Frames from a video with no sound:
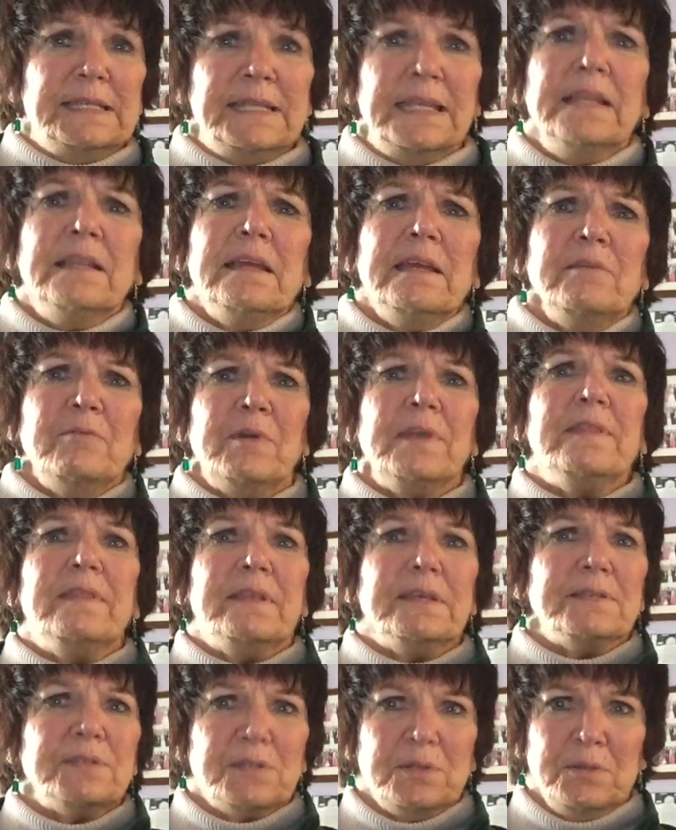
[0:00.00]
Dealing
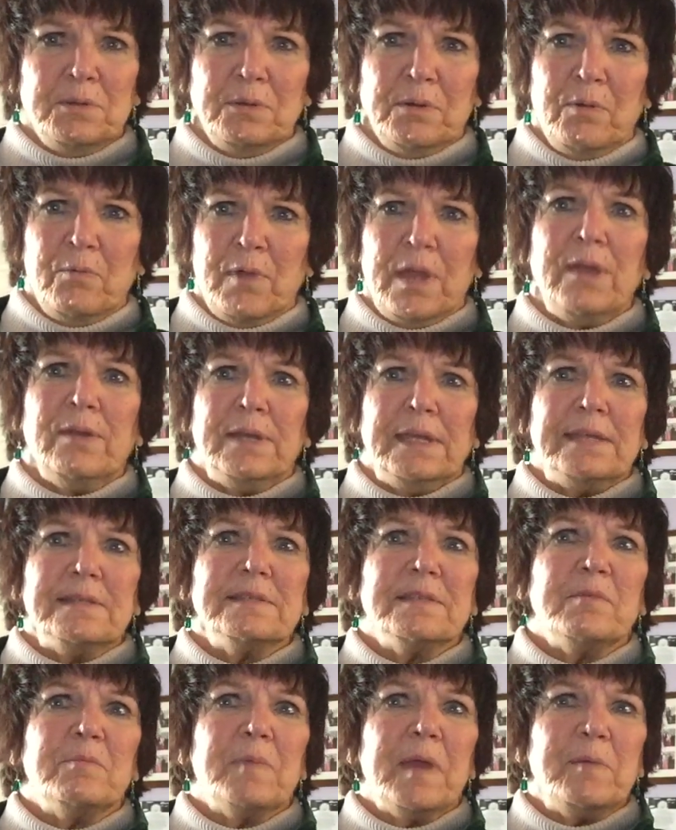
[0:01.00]
with this new
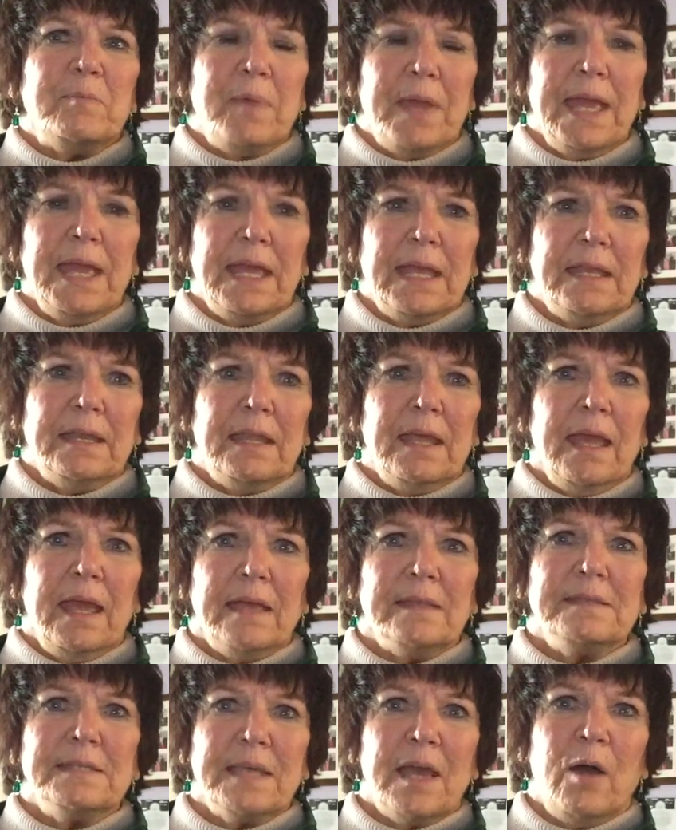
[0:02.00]
awareness of my pain
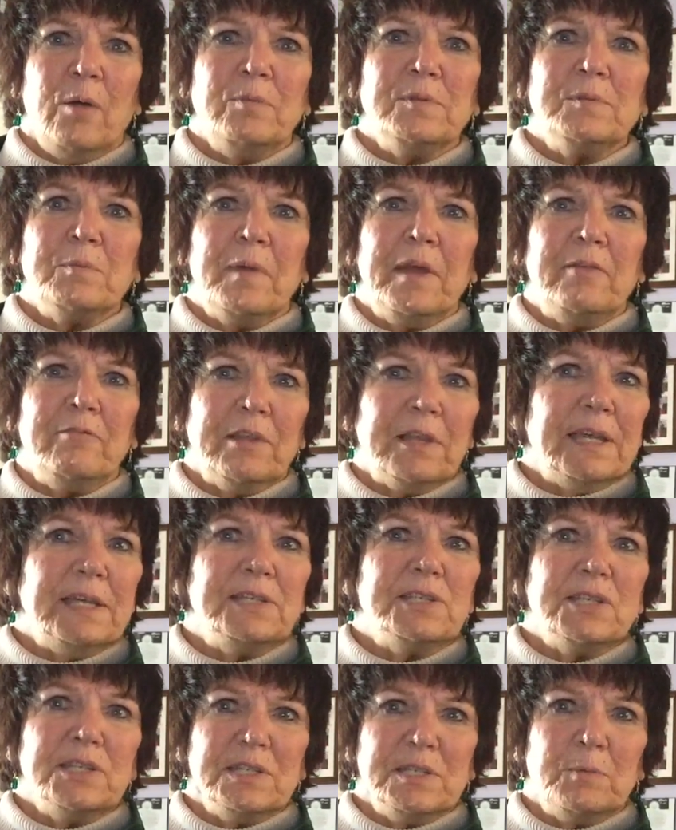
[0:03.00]
has helped my
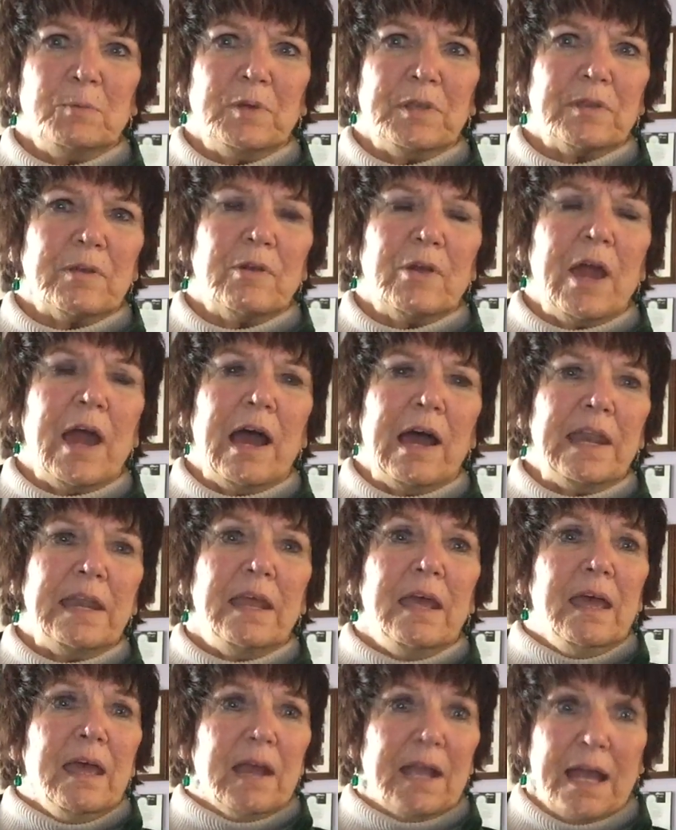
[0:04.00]
relationship with God,
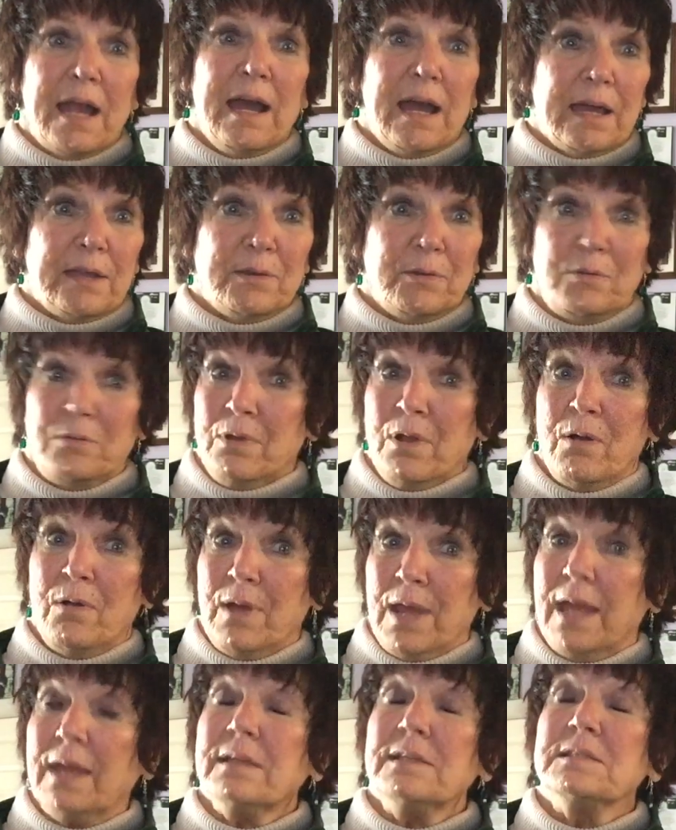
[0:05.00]
God
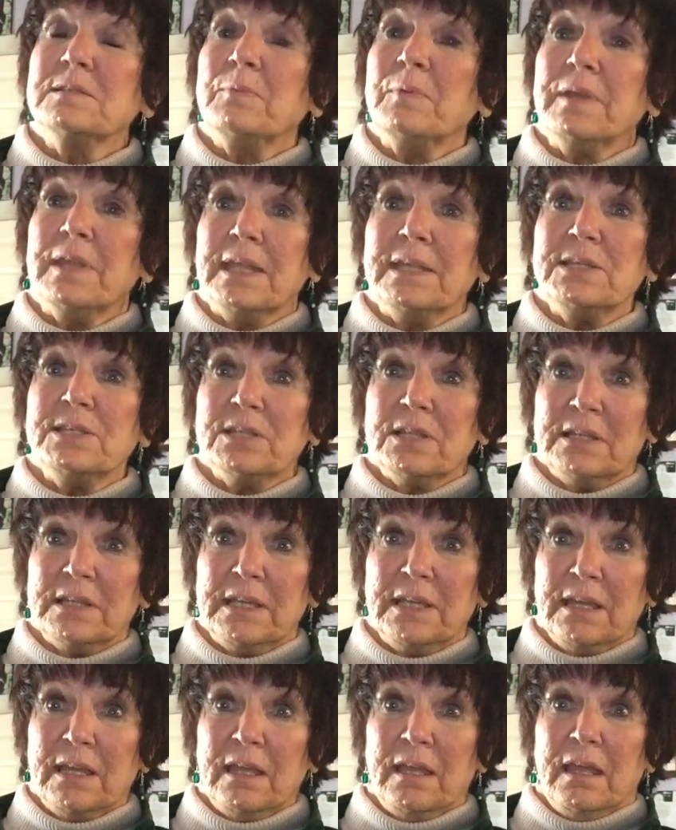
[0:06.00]
grow
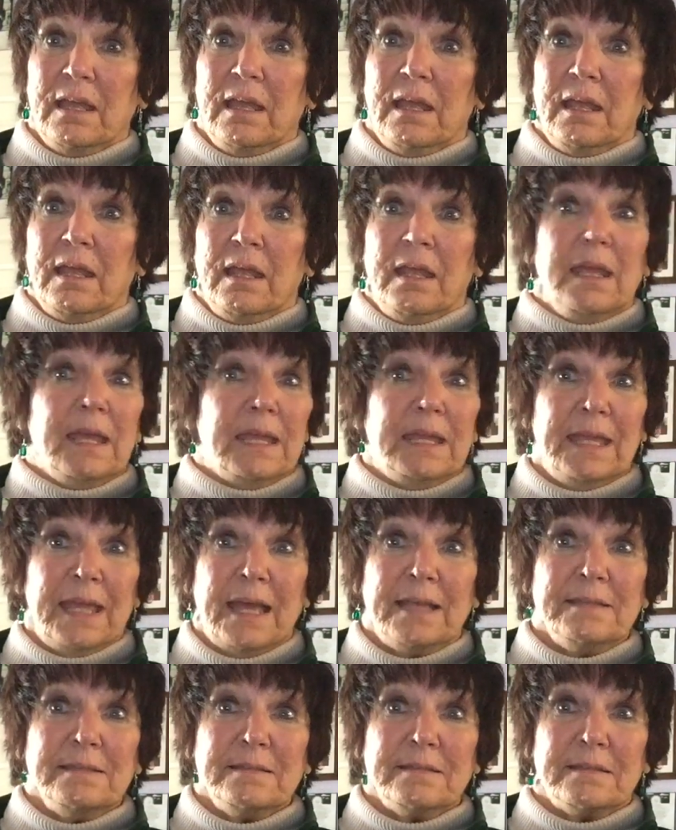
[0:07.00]
exponentially.
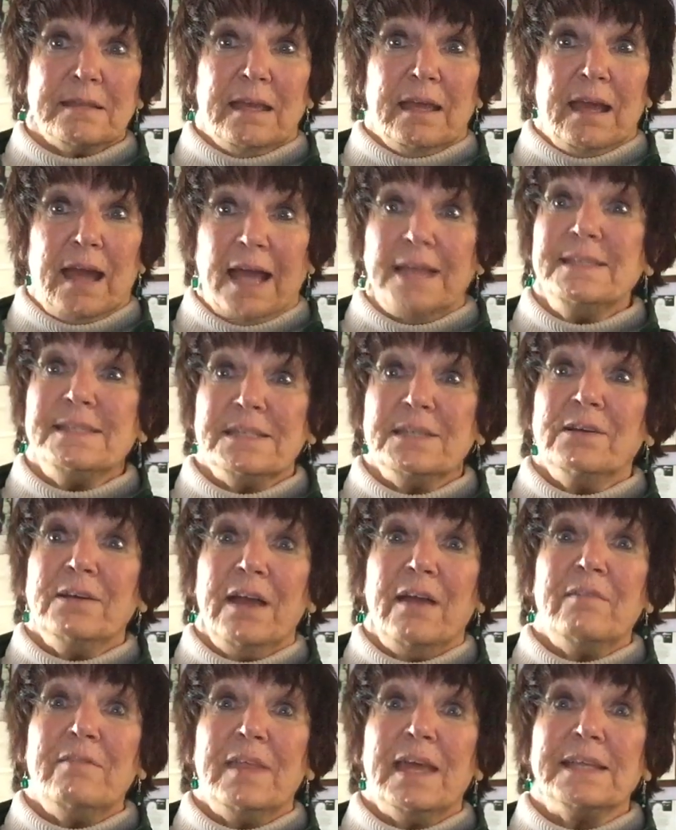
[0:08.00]
Yes, I still
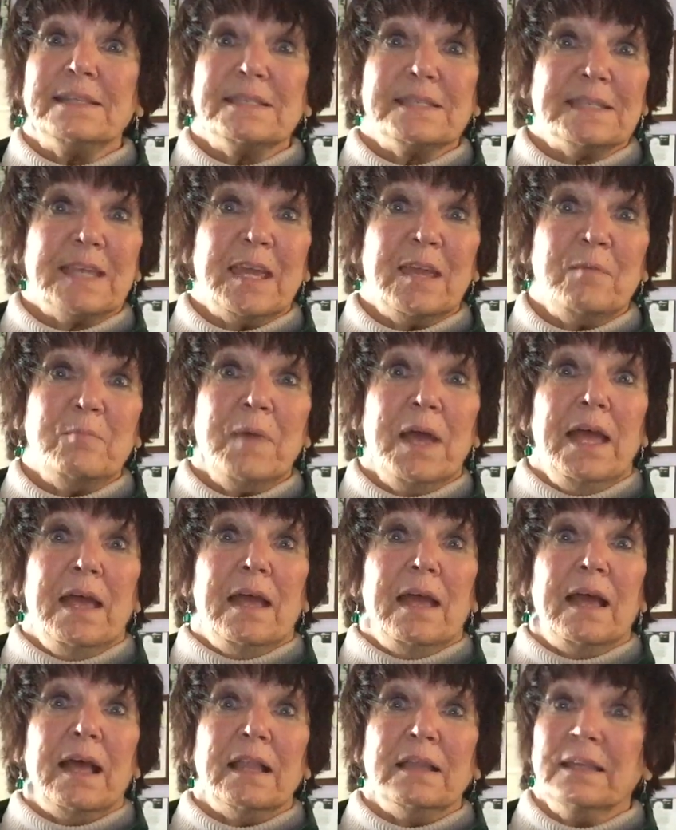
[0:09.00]
have that same
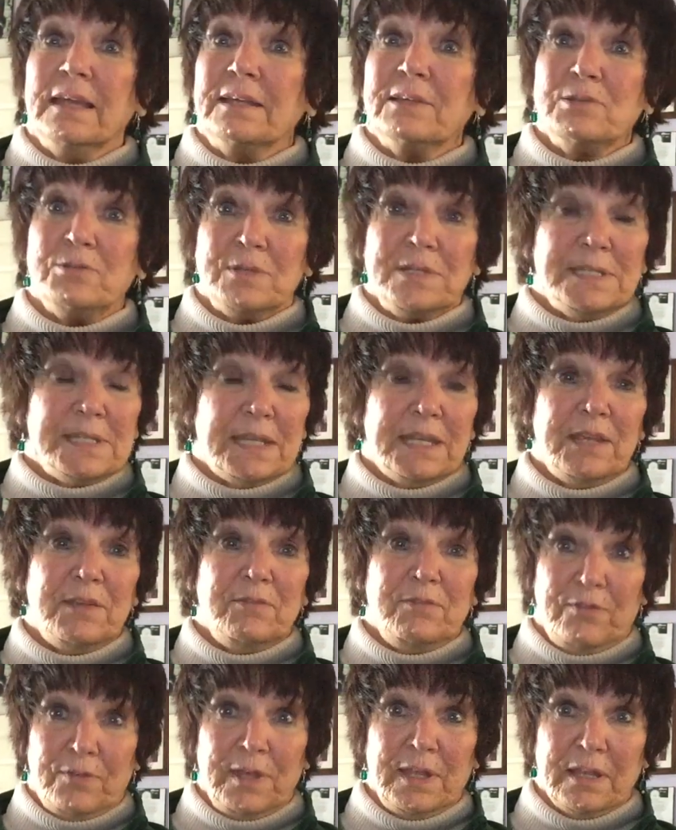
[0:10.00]

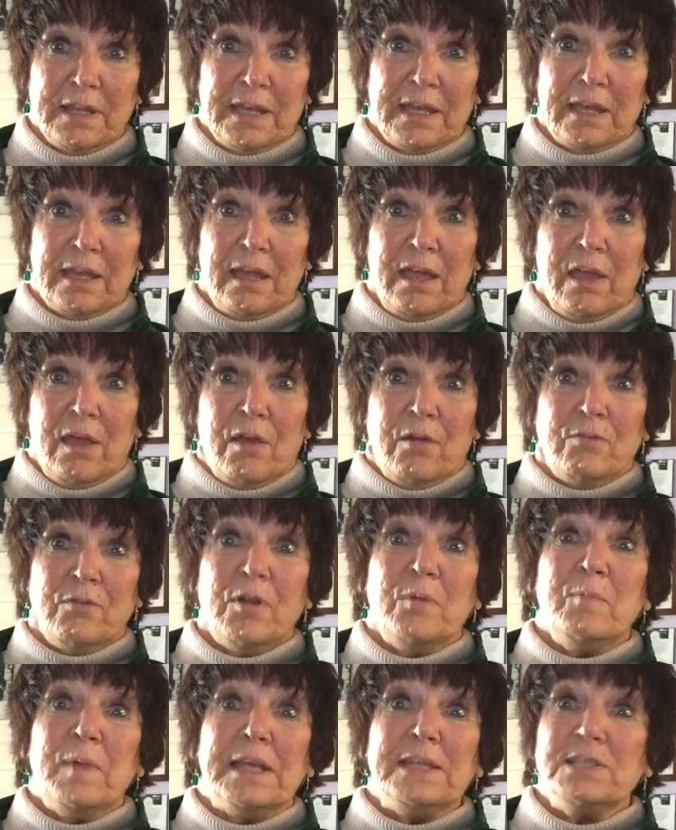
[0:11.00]
electricity feeling
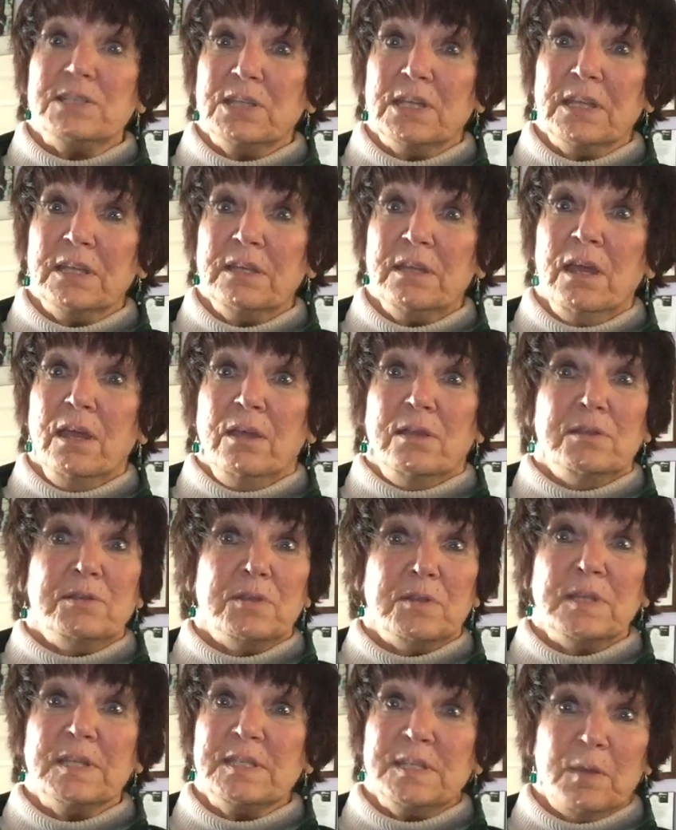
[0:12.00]
from my chin
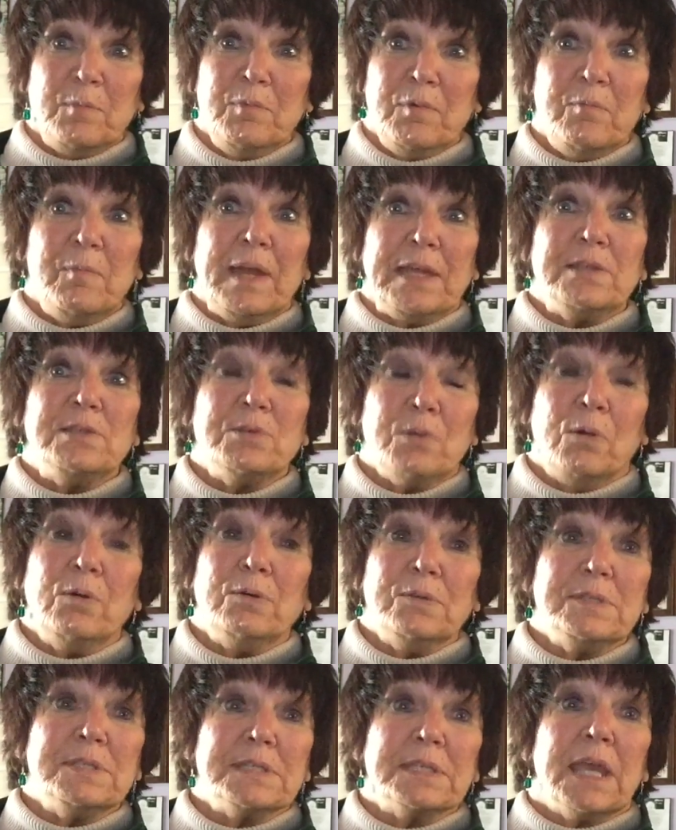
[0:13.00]
to the tip of my
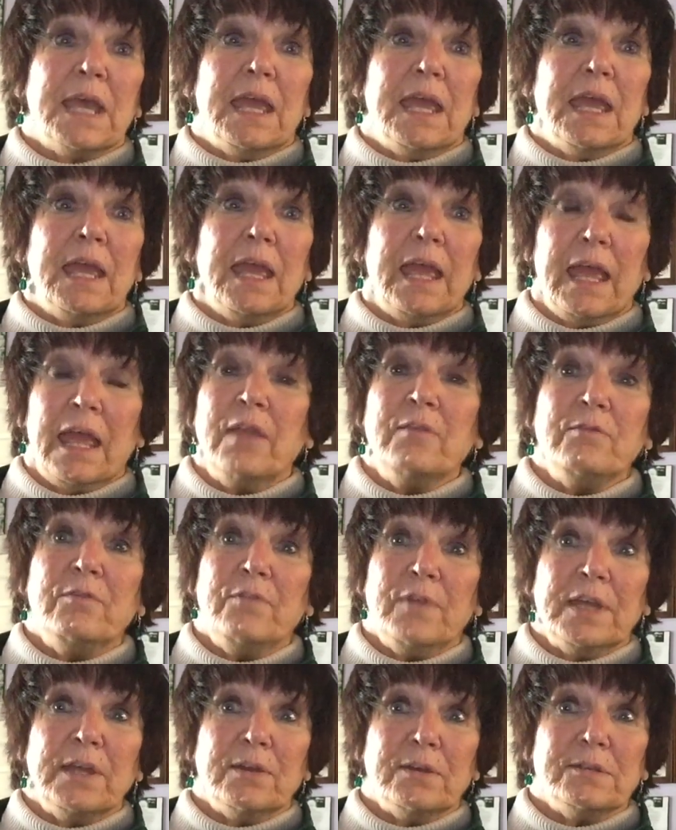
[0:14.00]
toes
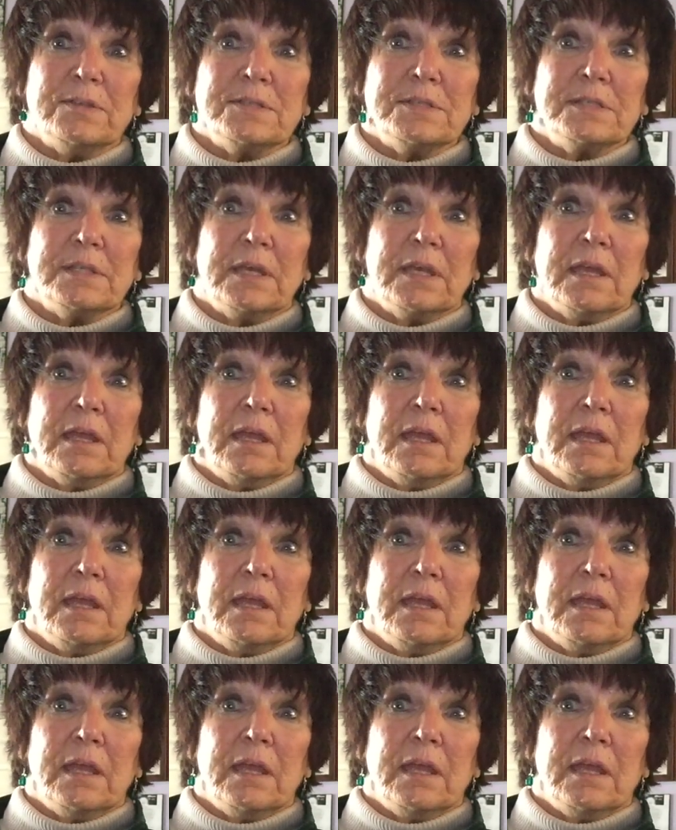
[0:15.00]
and fingers.